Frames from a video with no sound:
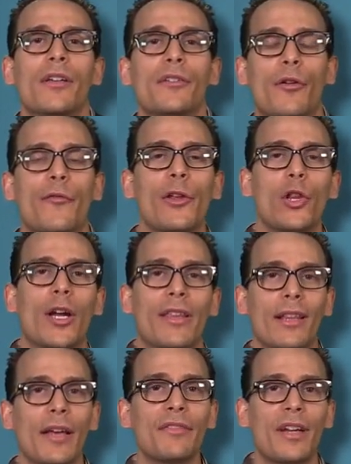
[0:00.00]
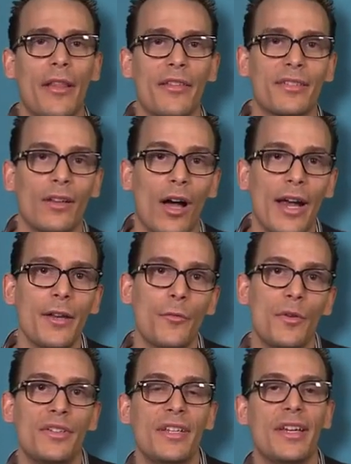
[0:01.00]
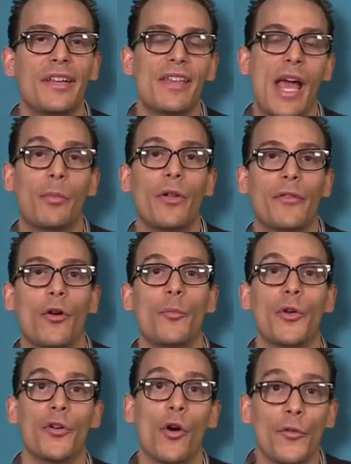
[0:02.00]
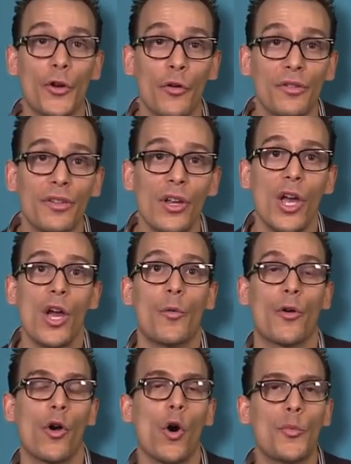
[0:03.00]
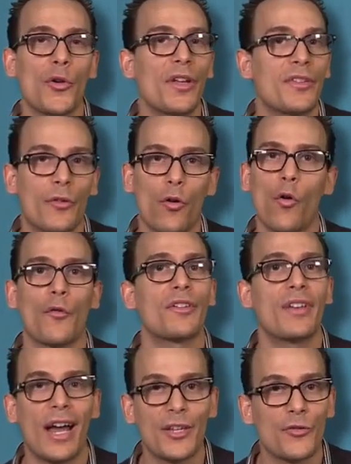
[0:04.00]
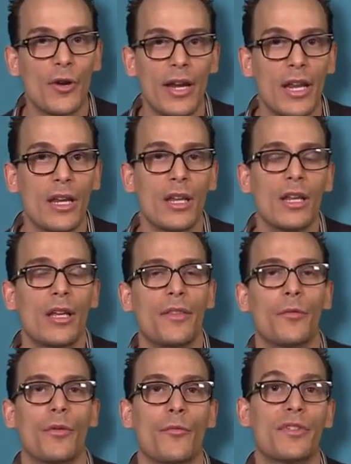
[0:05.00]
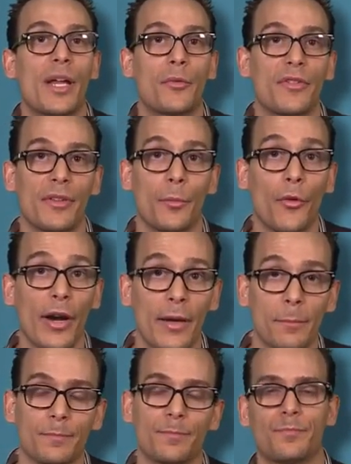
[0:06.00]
So if we look at the left side of the slide, we see an example of an opioid overdose where opioids are oversaturating the receptors in the brain.